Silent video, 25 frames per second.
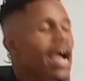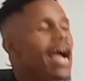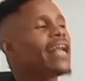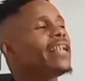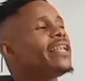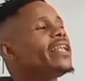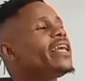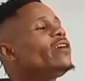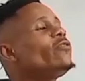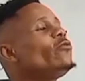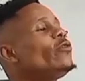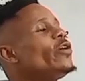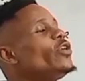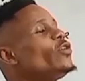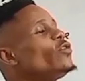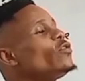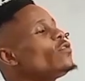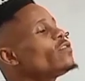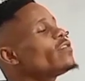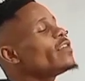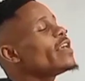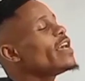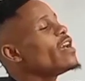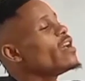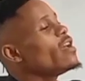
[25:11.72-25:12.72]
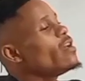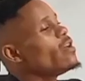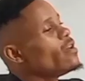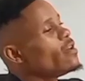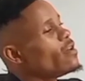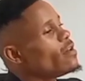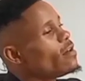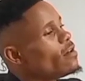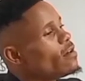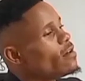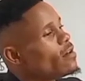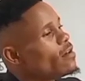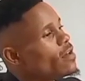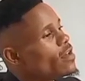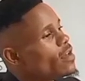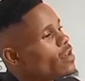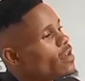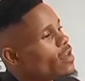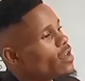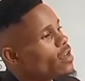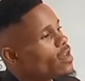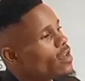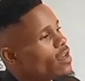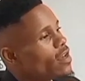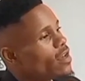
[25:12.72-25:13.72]
And then when you say
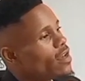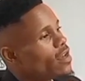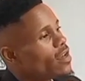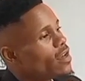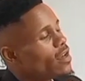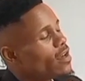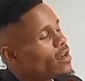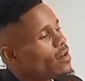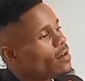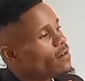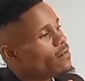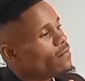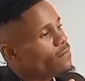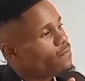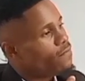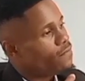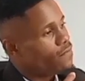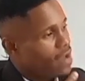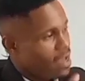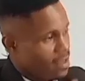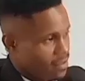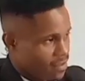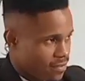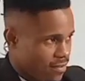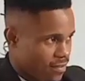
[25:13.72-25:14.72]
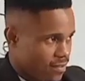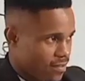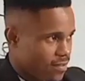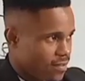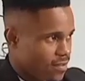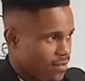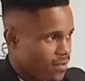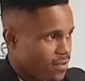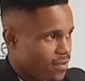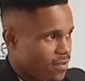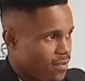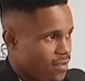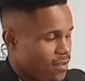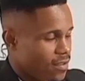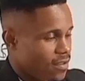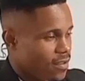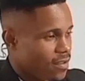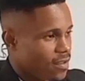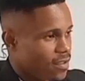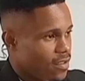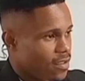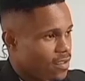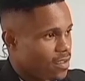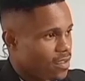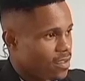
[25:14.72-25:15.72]
fast,
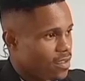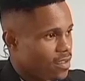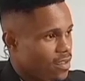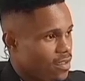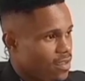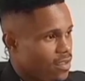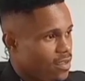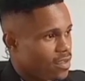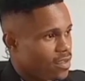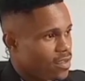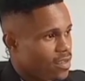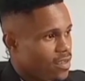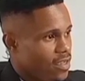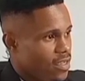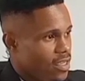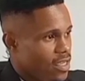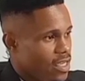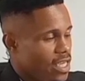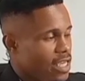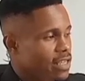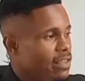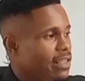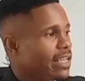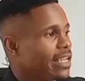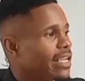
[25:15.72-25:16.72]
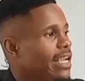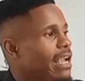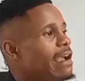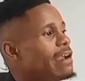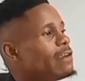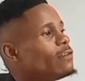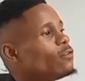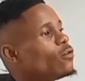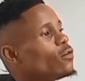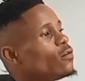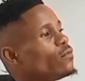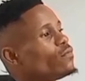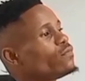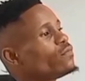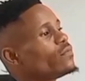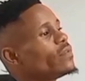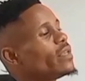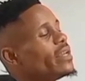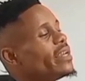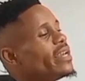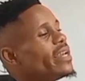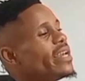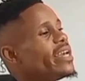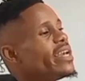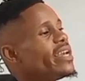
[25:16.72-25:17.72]
It's a kind of
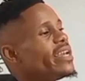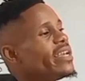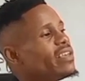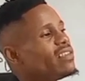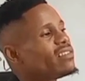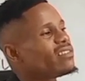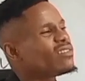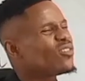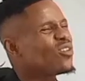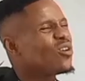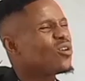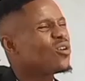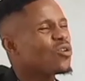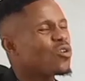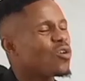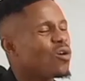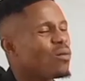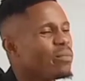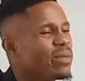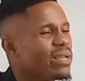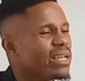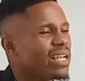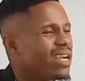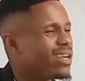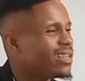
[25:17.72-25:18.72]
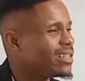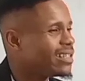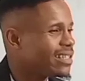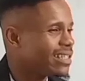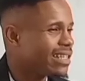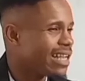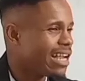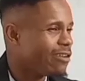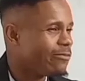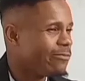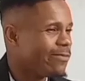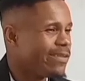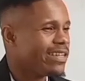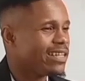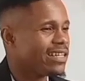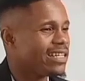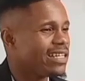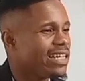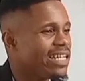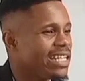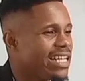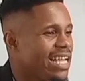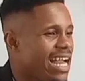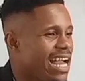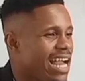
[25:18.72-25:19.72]
the A is not coming out
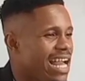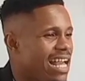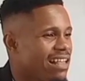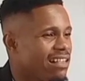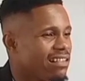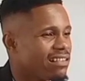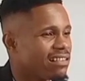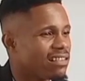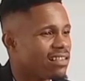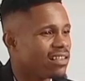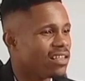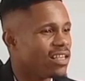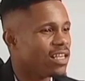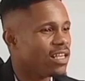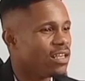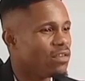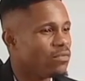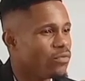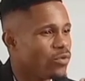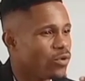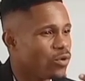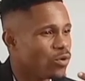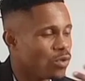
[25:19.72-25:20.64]
directly as if